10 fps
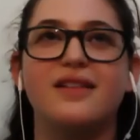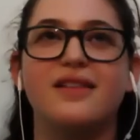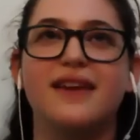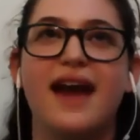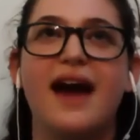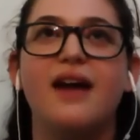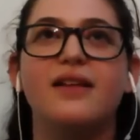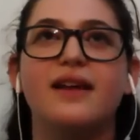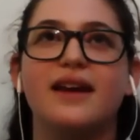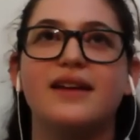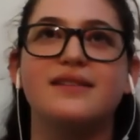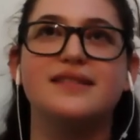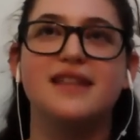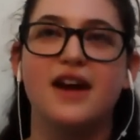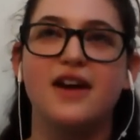Cal and
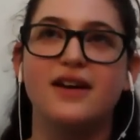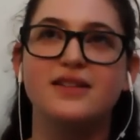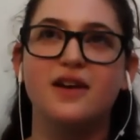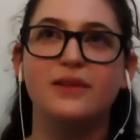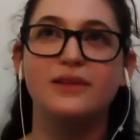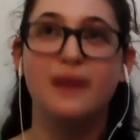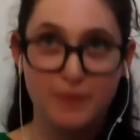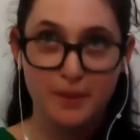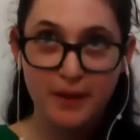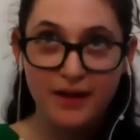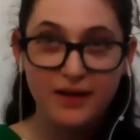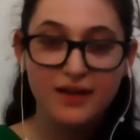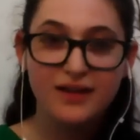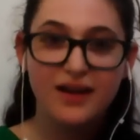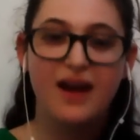Sarah is called Lumberpunk.
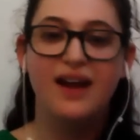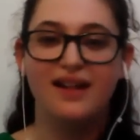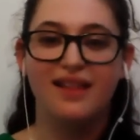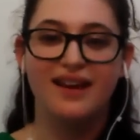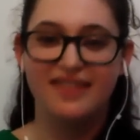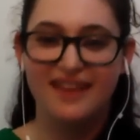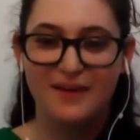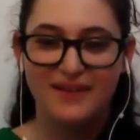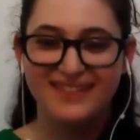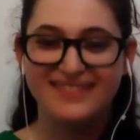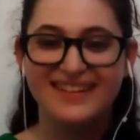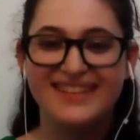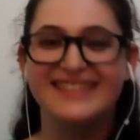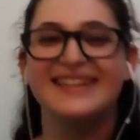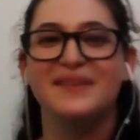I kind of like that one. I think that